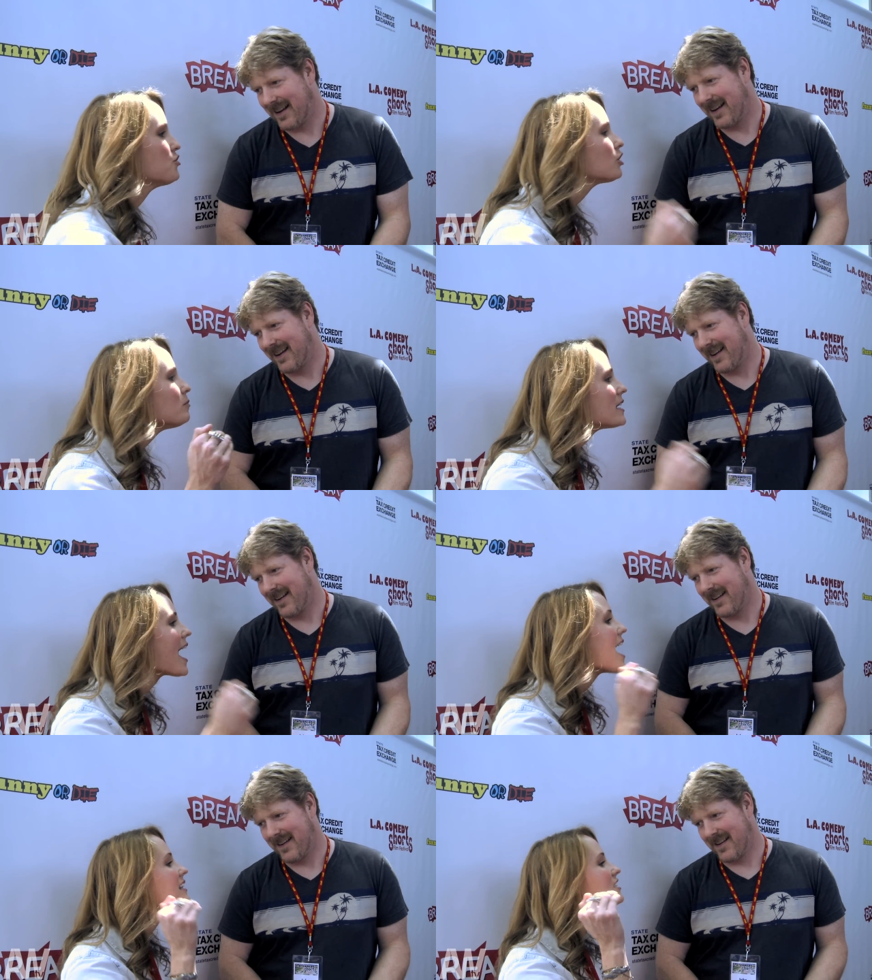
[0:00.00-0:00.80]
Speaker 1: you could be
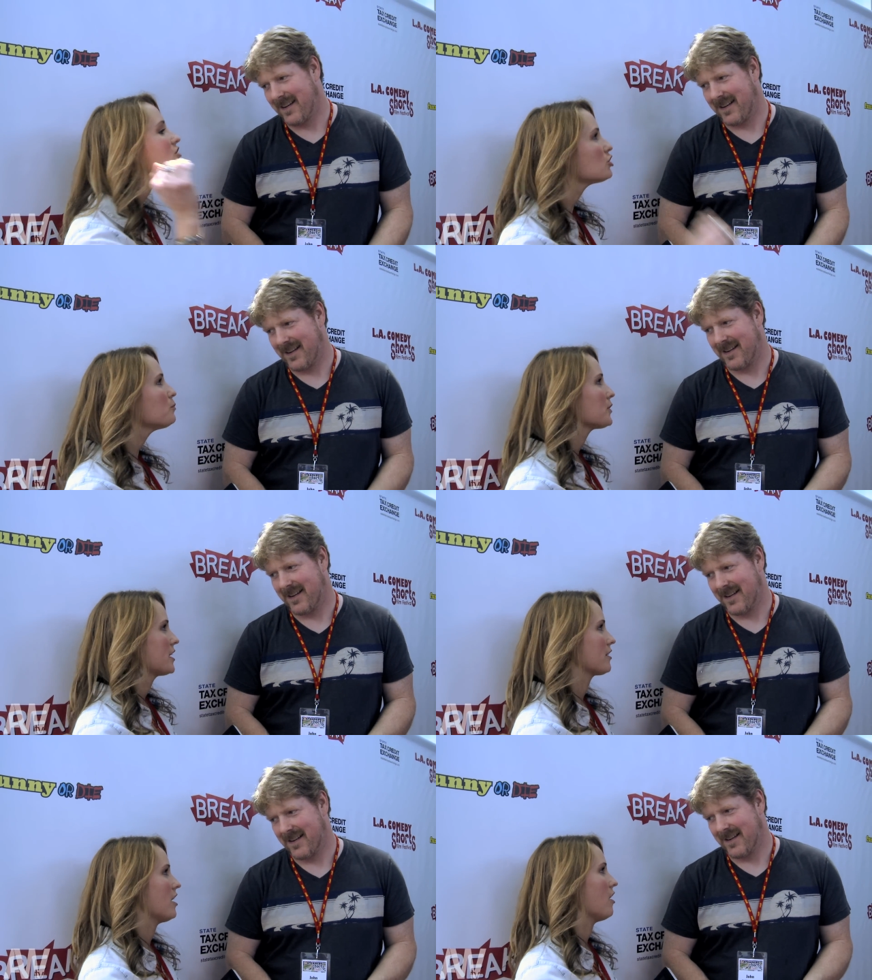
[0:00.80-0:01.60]
any
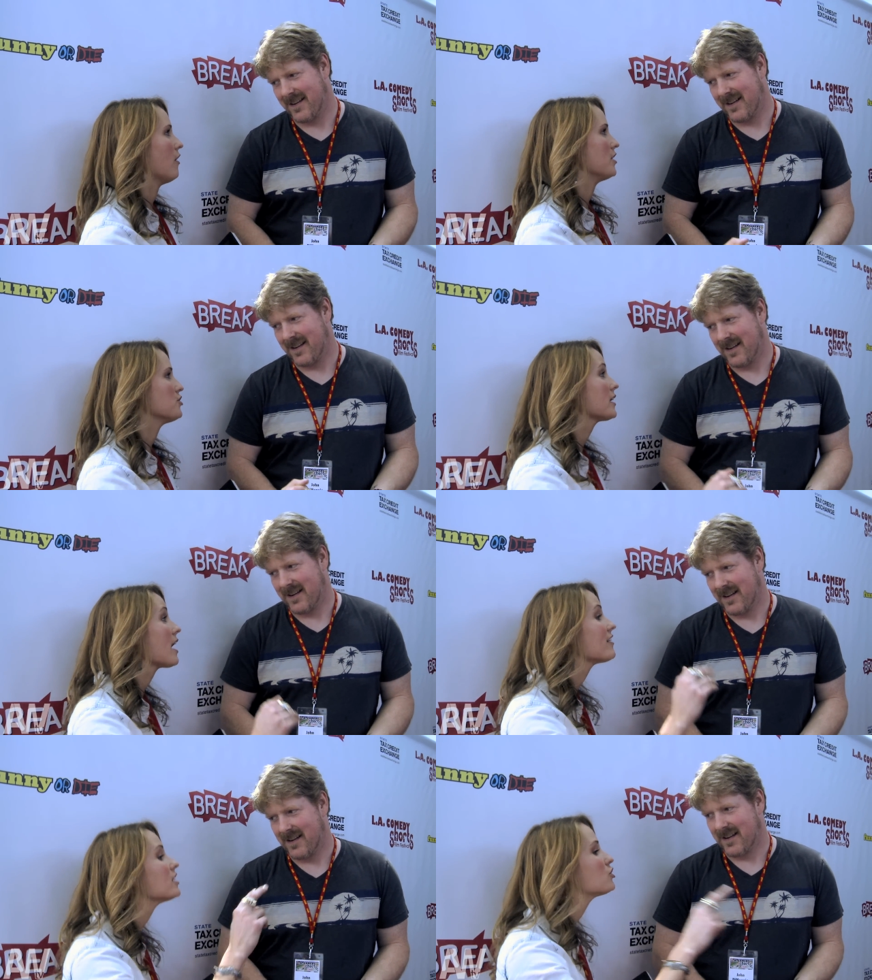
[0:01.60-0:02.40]
superhero, and you could
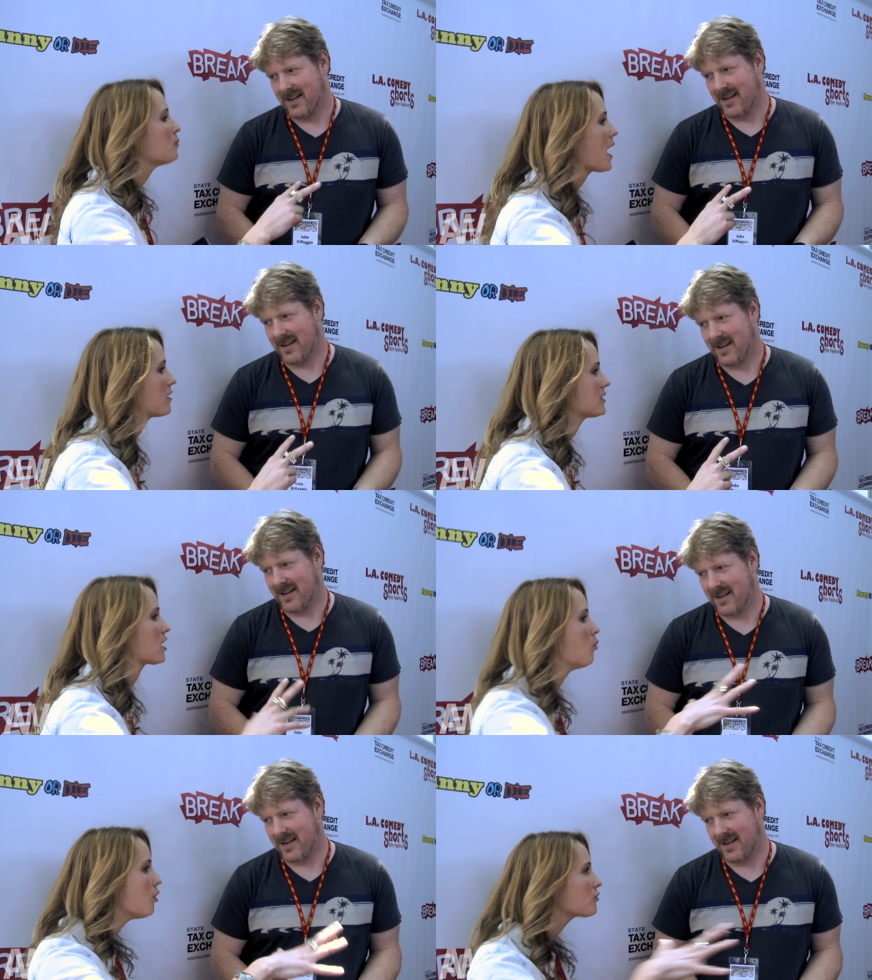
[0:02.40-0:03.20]
have any two powers,
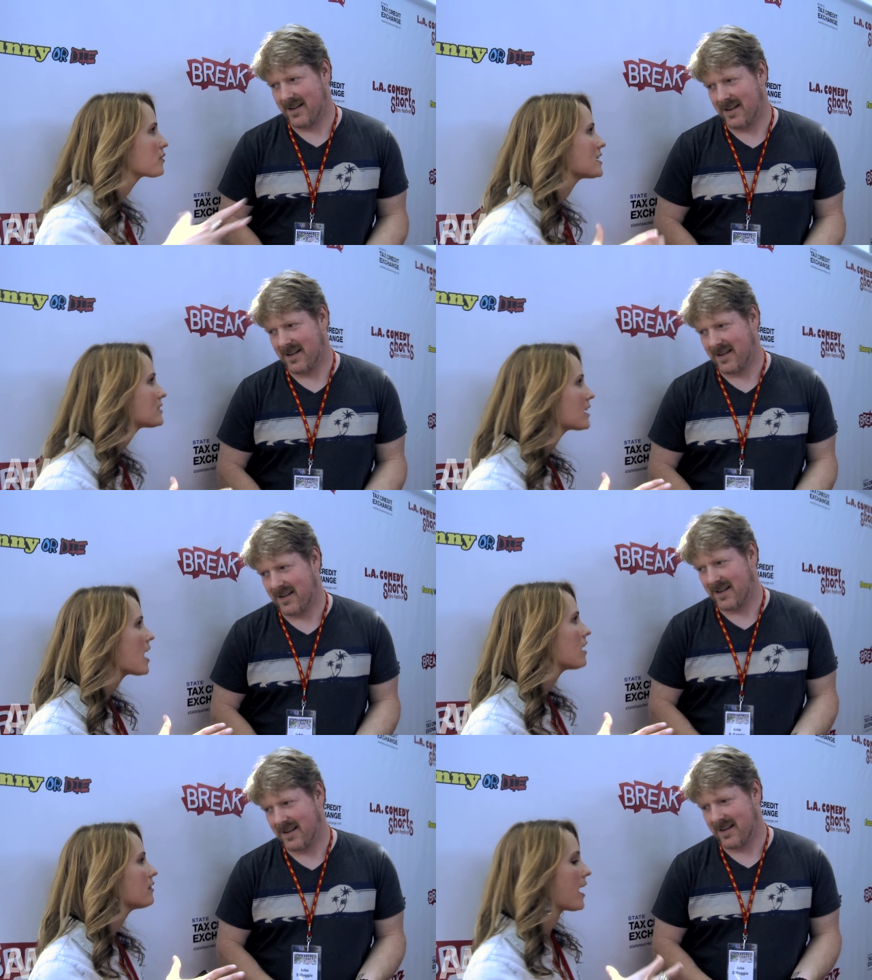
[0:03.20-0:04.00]
like Wolverine
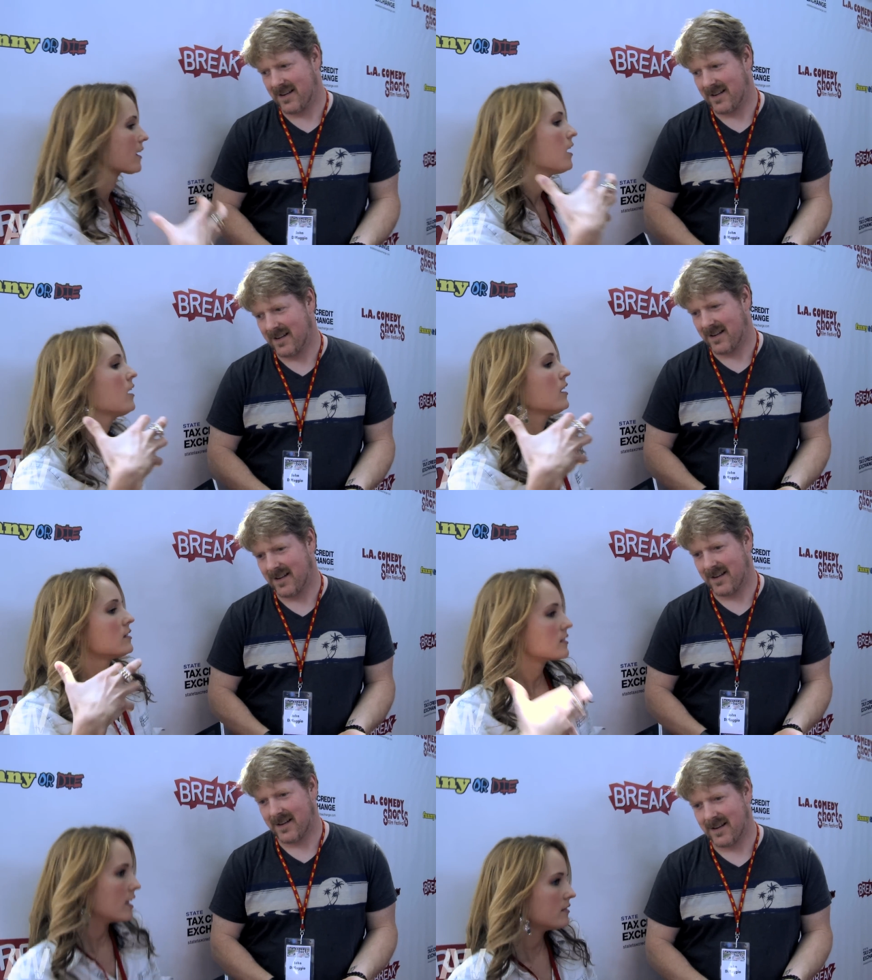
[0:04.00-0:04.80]
style, like
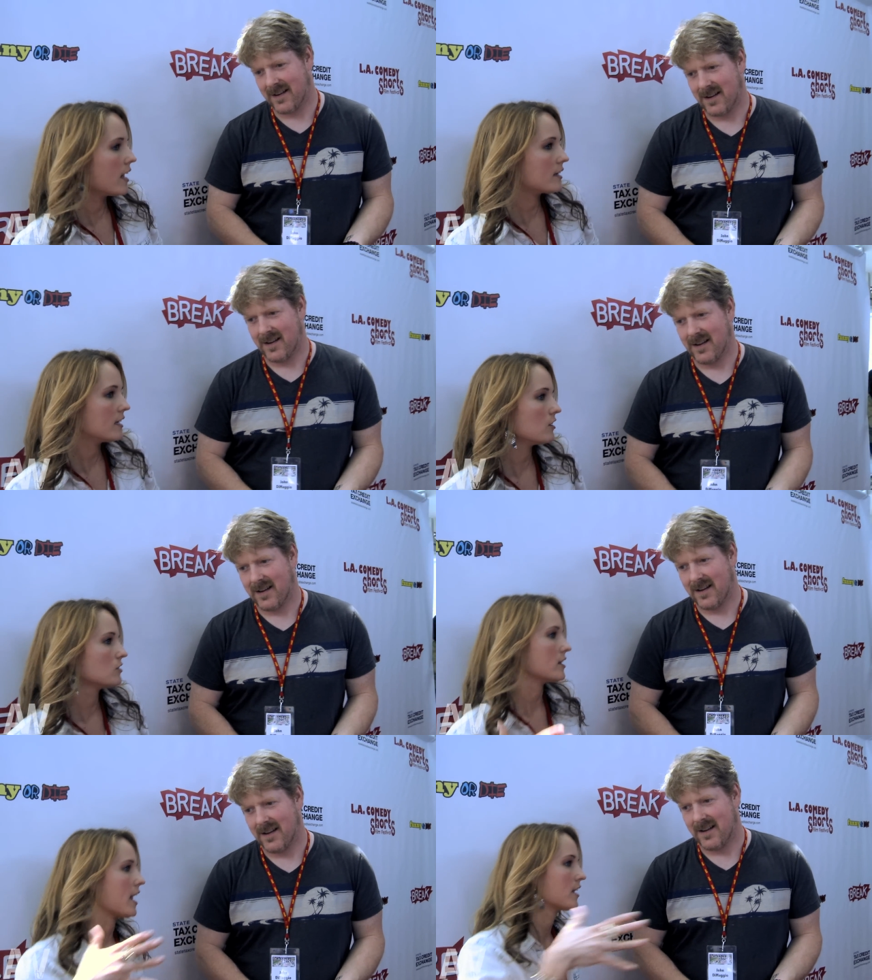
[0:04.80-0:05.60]
skin that
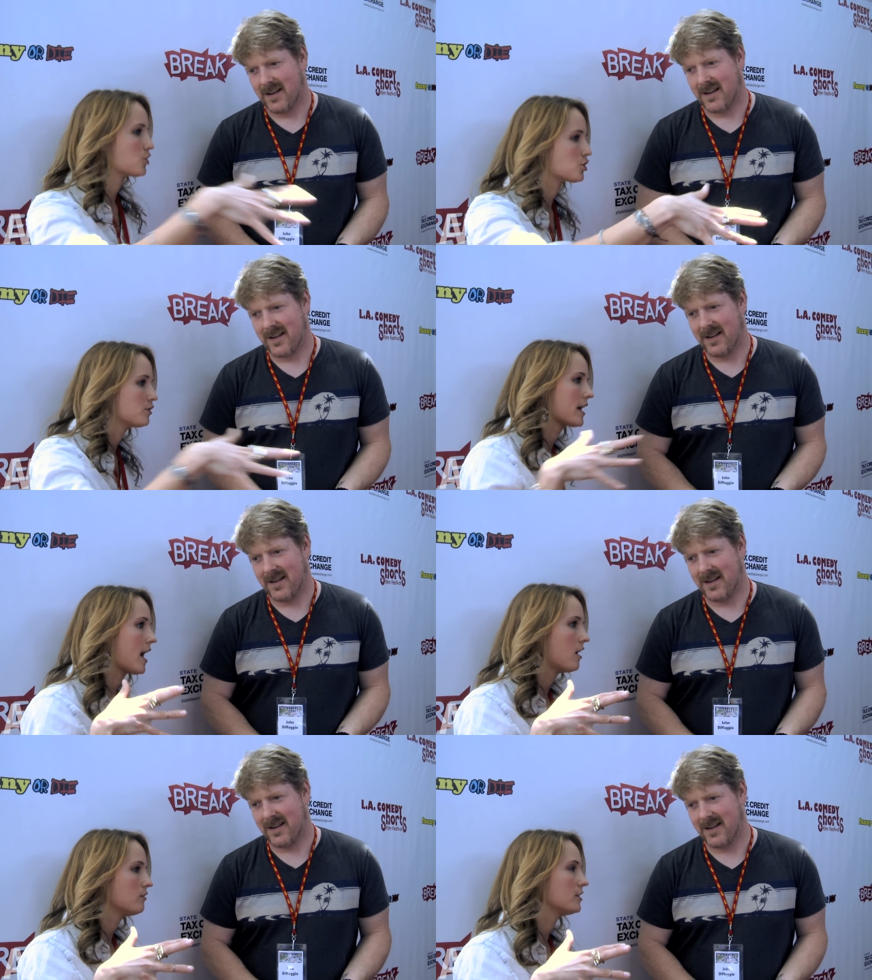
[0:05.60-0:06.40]
heals and shooting
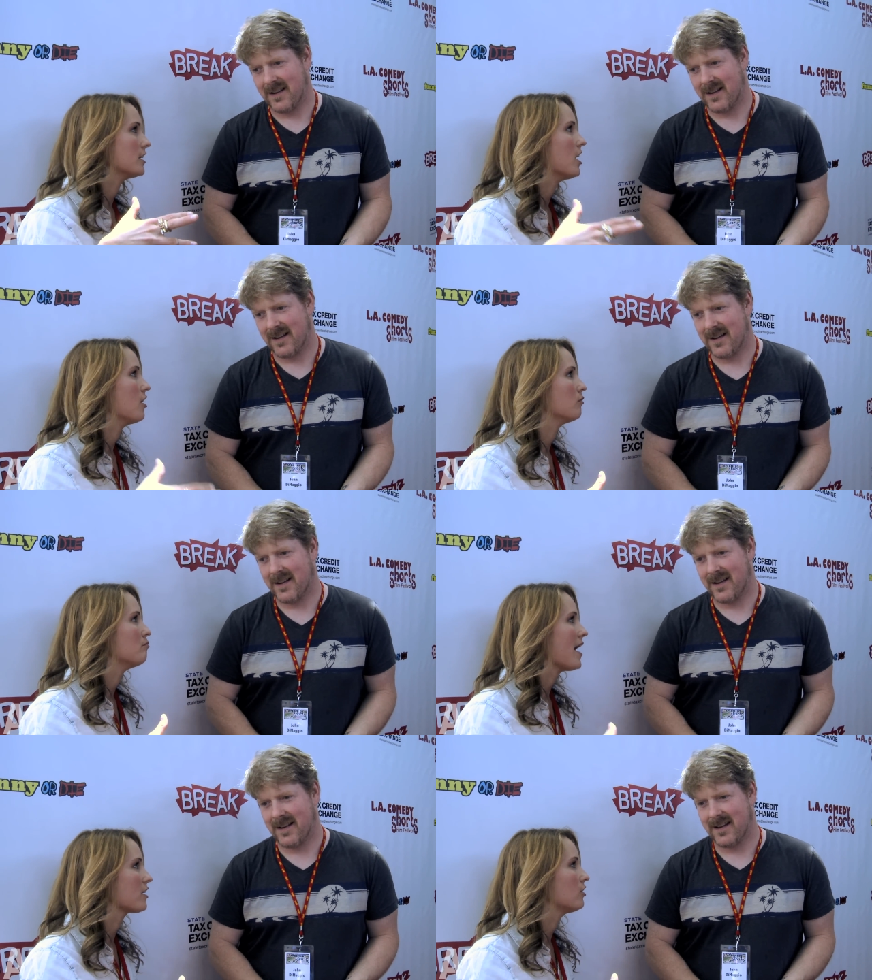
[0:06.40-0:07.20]
out, you know,
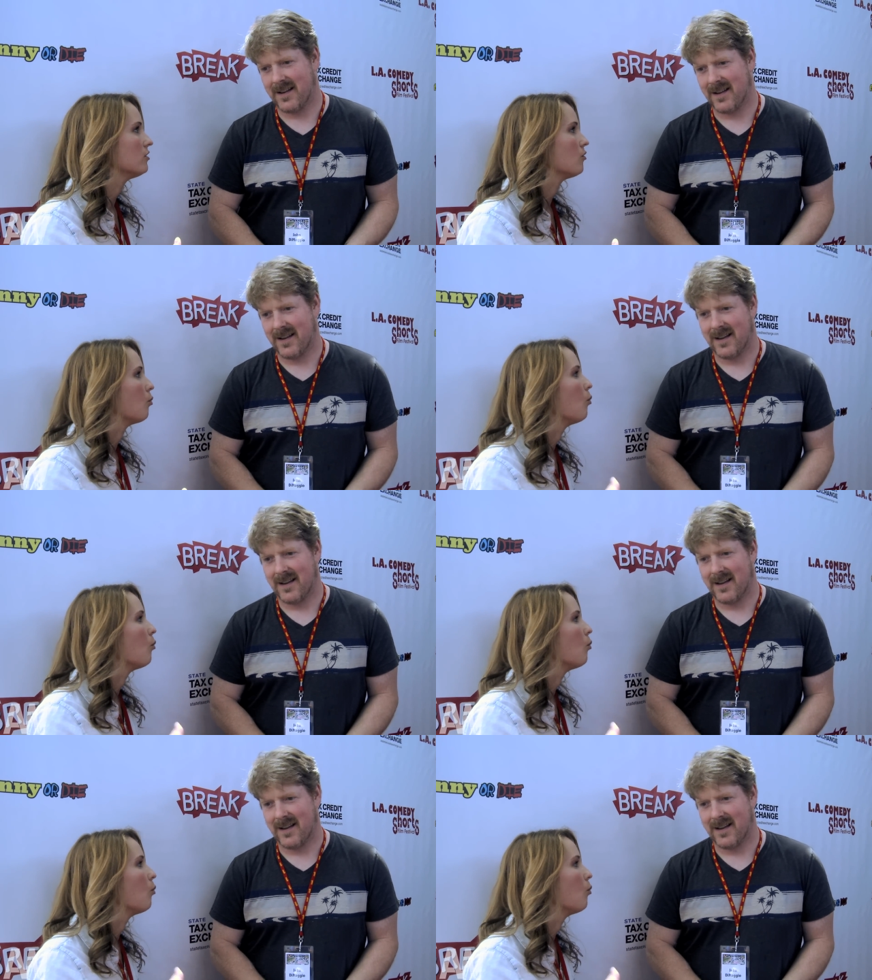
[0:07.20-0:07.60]
metal,